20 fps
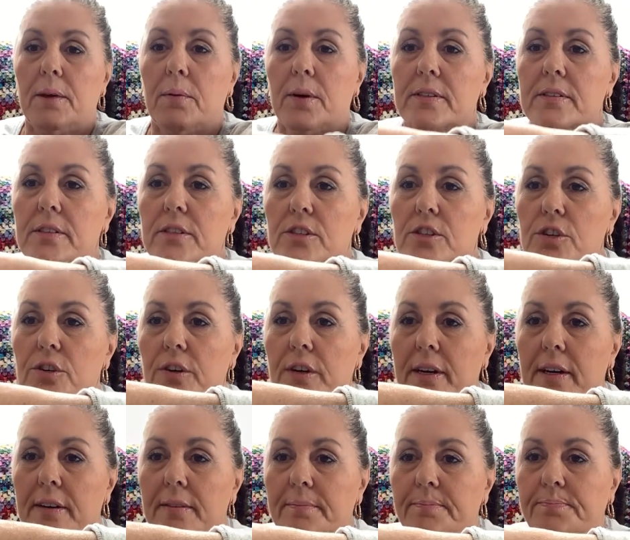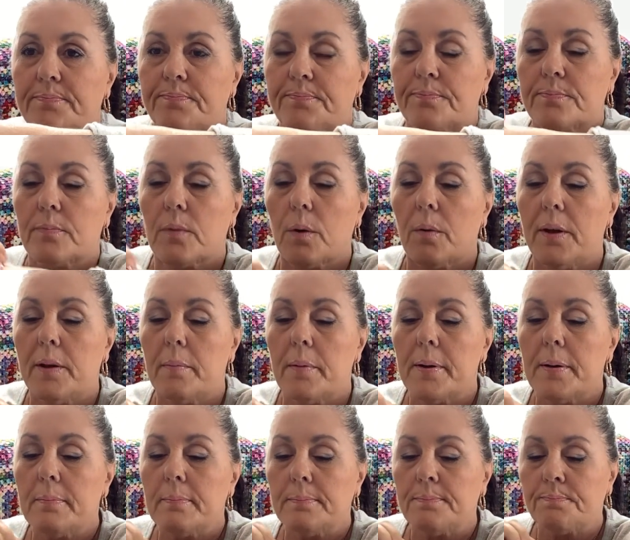wants a treat. Wait a
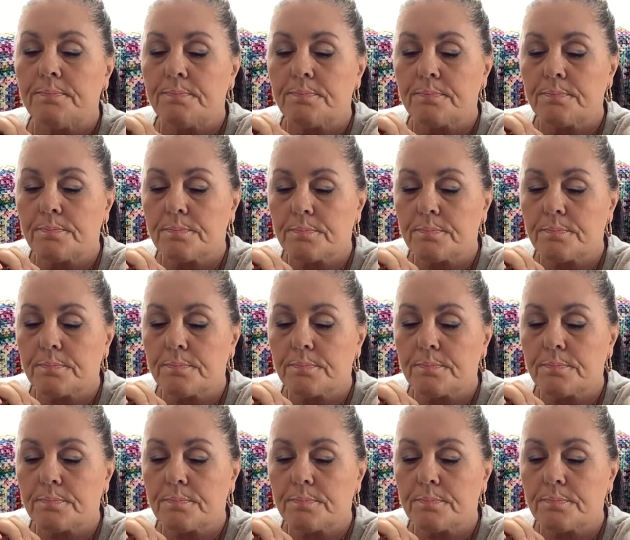minute.